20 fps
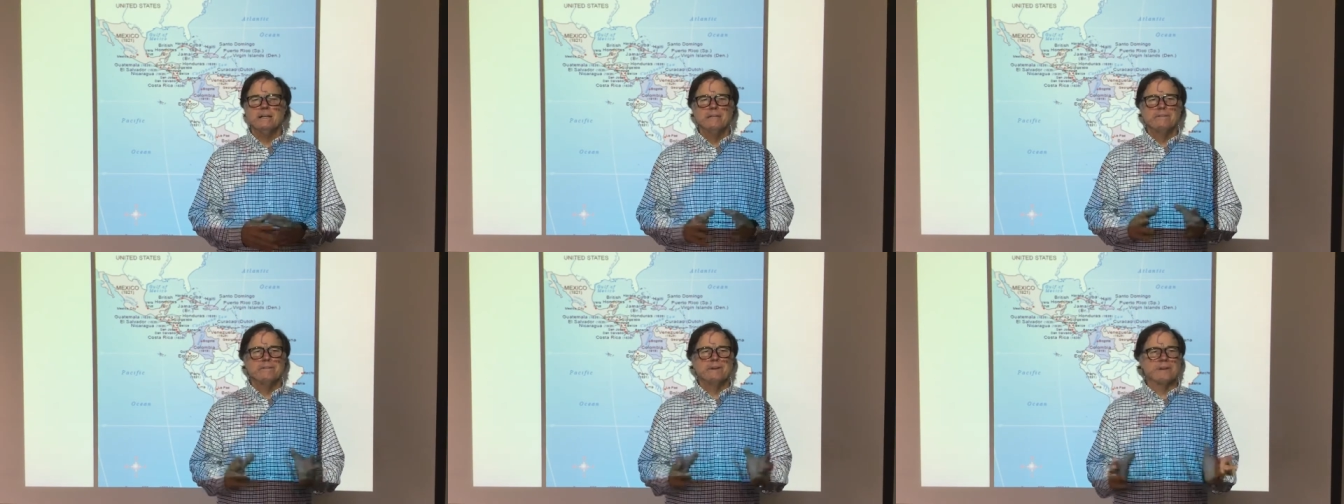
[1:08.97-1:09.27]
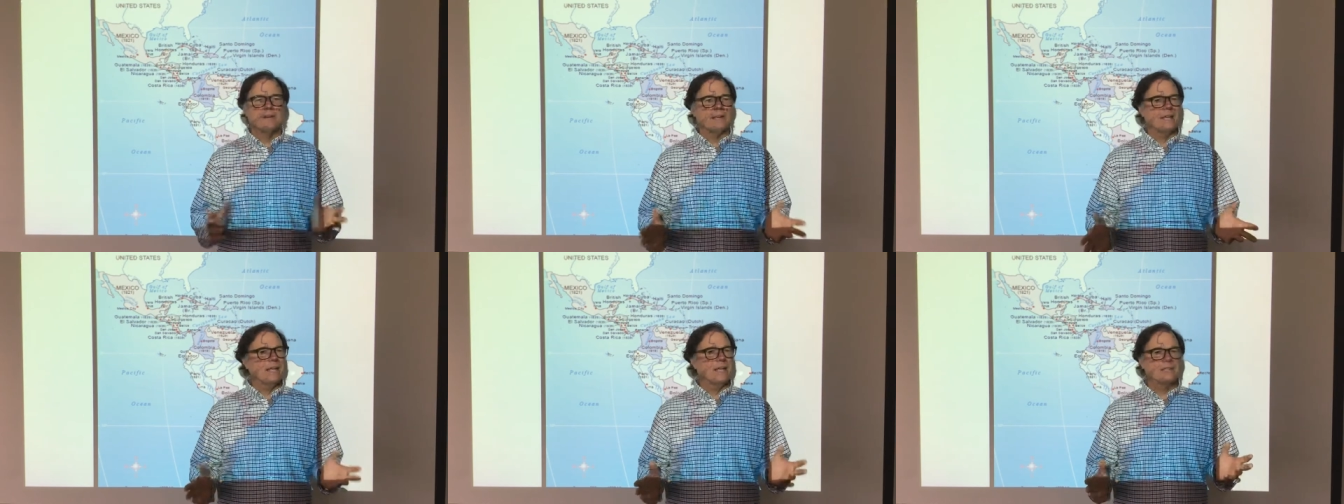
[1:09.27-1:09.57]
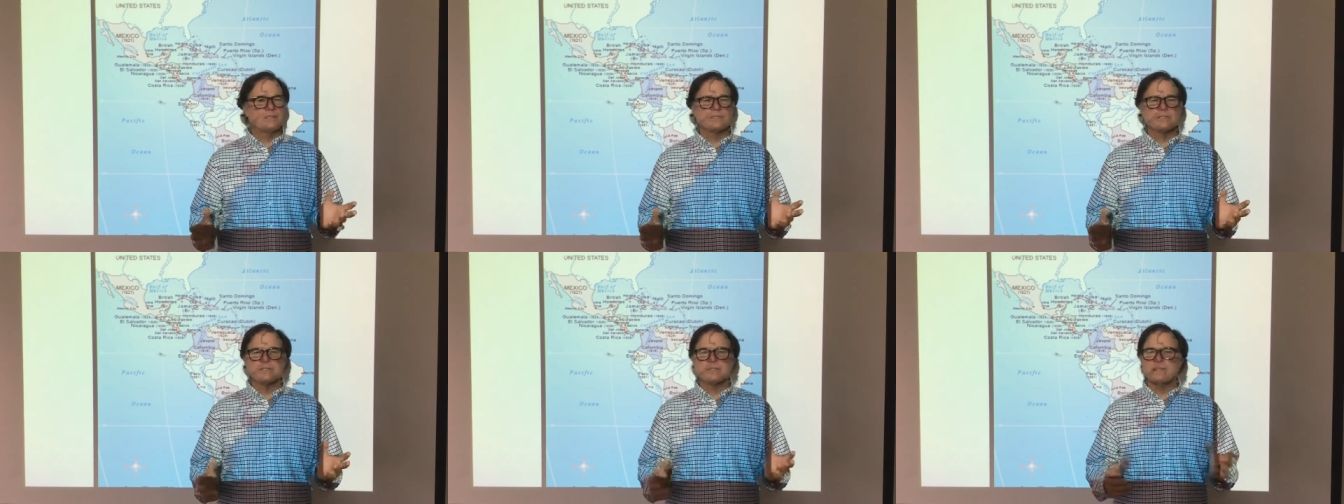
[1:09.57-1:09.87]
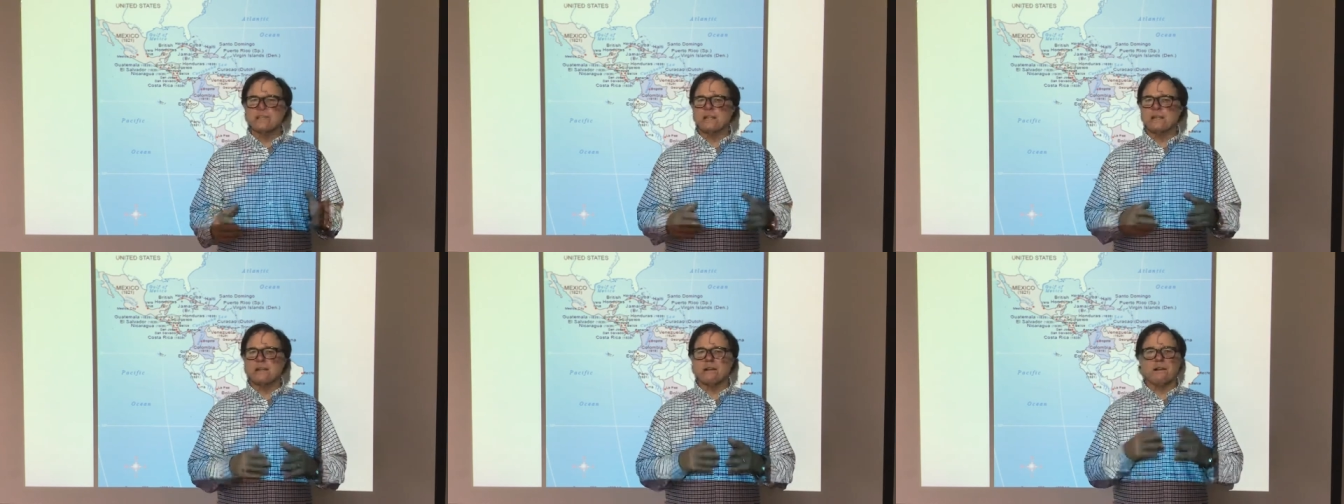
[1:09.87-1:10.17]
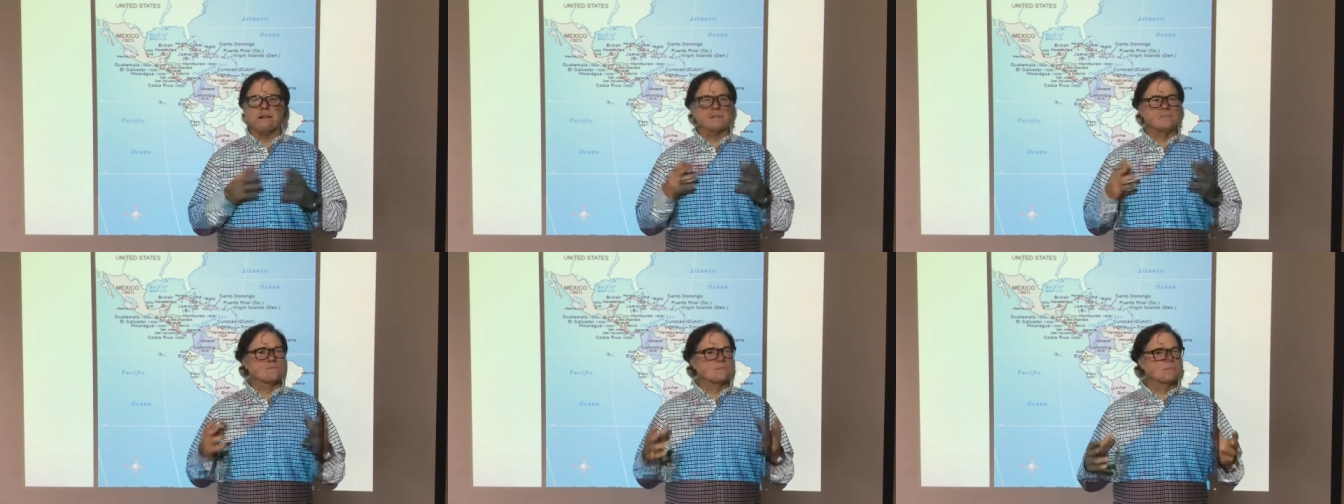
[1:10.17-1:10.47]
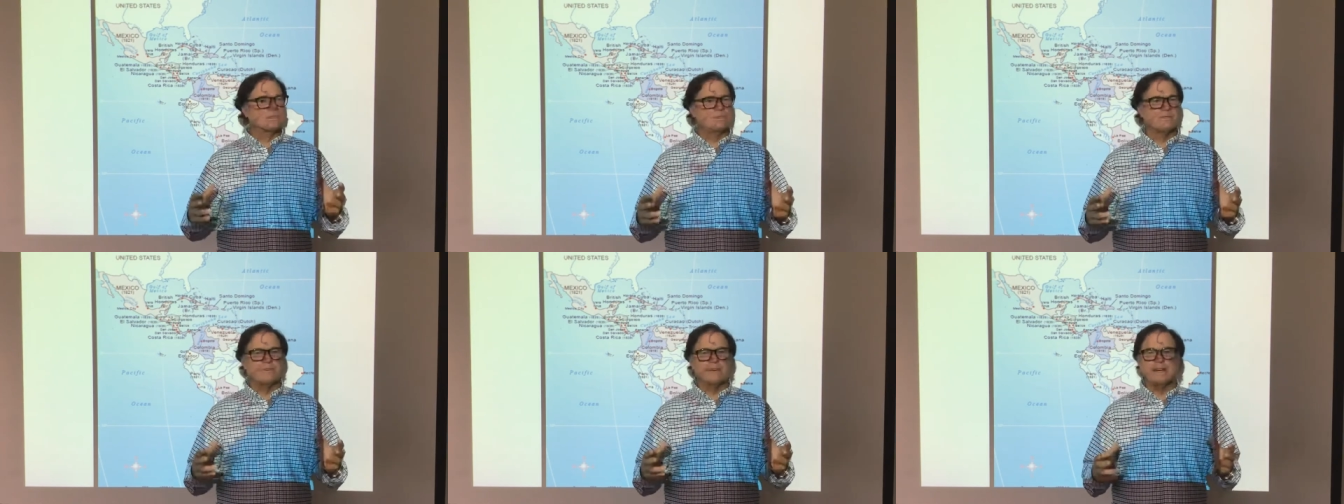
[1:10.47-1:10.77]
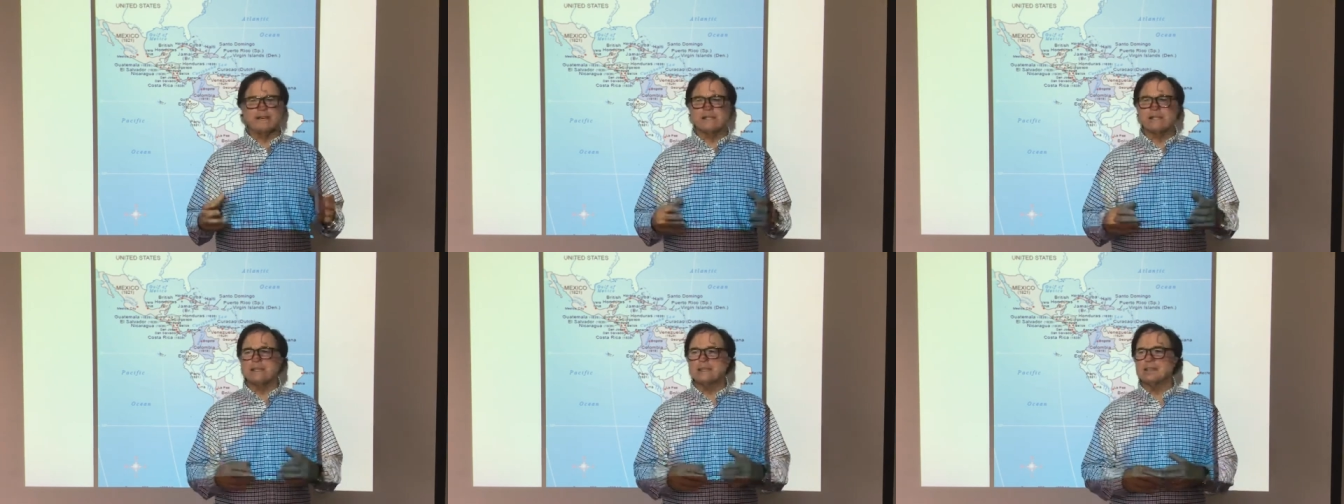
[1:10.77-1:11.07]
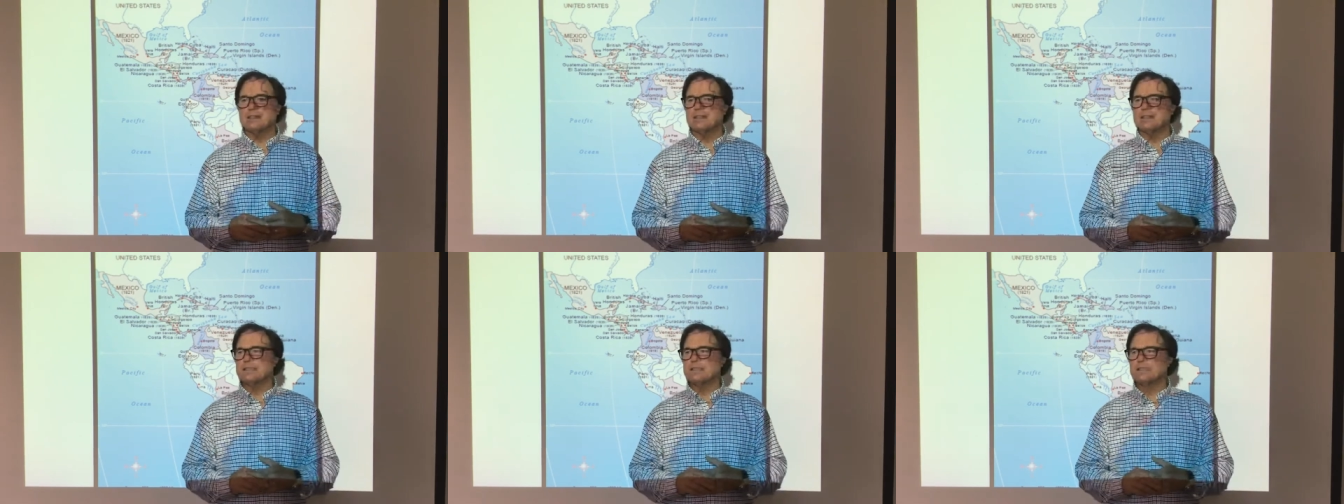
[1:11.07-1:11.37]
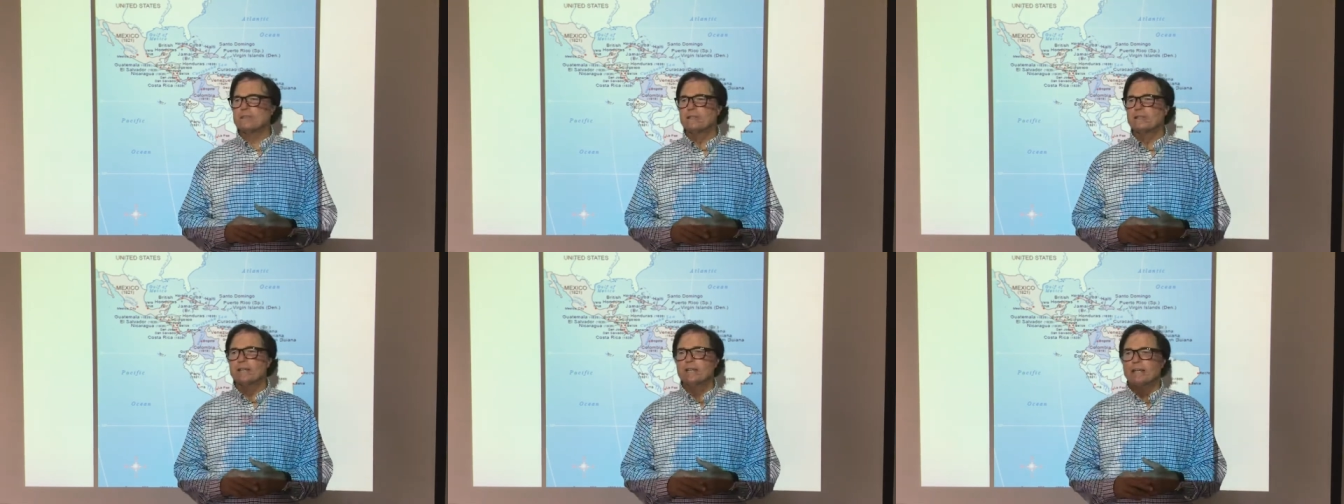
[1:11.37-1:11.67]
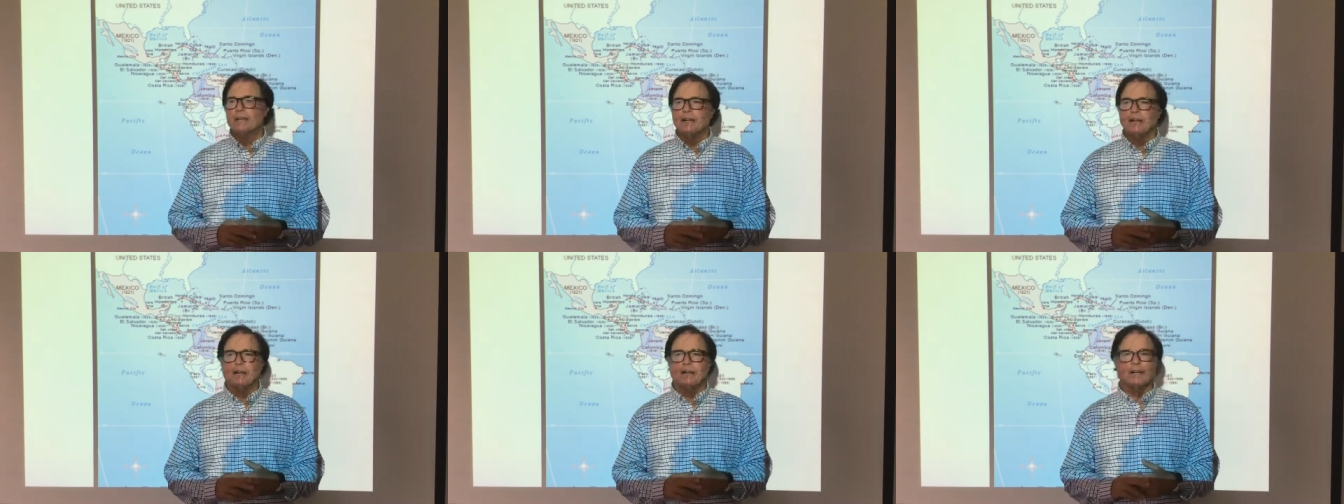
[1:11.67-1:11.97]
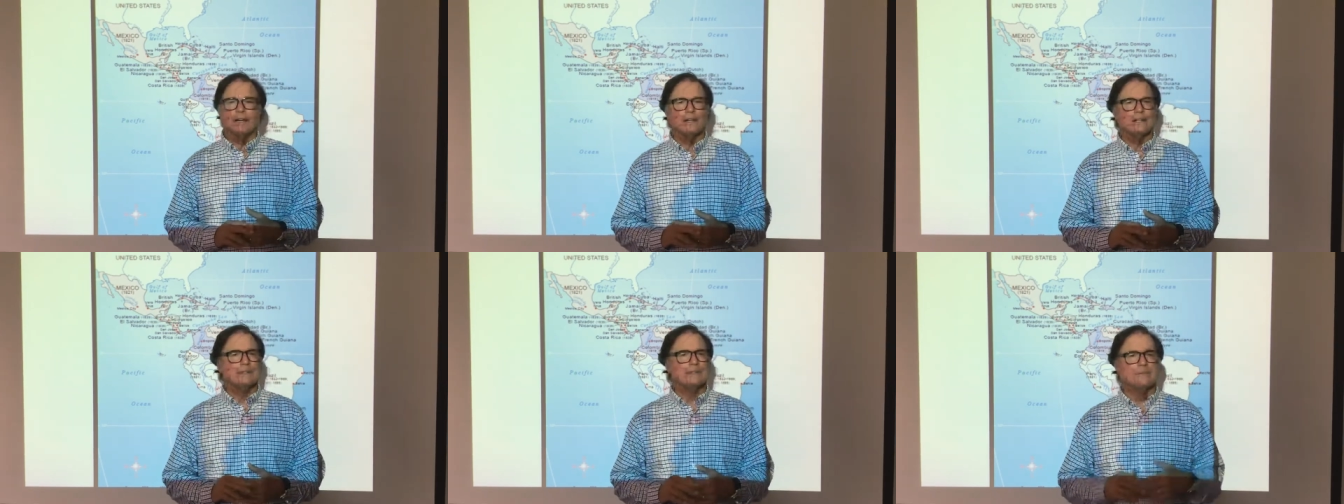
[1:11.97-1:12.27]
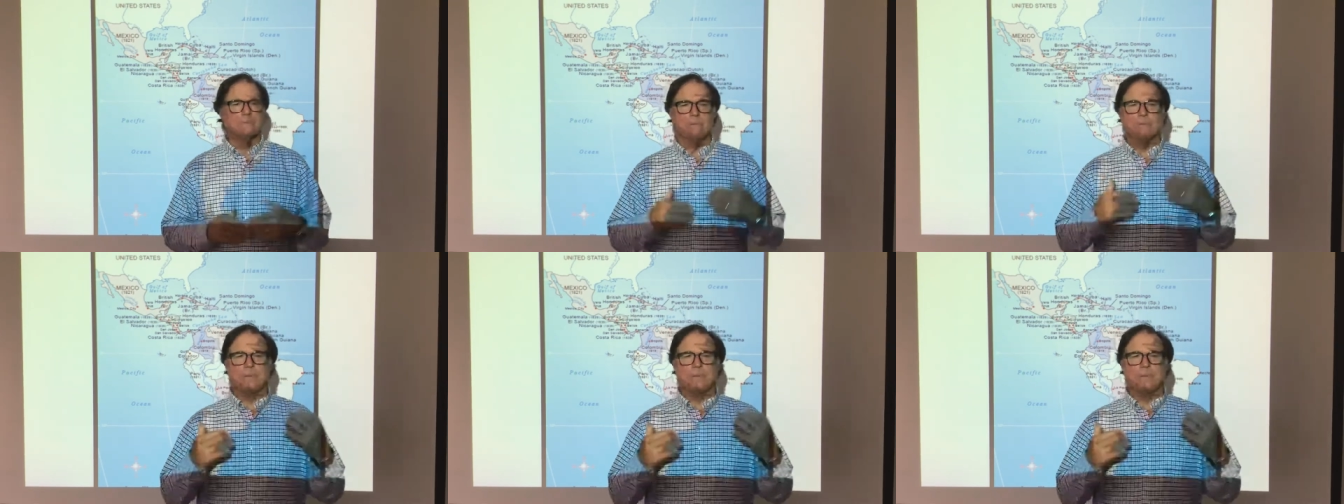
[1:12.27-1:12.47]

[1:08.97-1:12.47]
Very interesting, all sorts of ideals uh,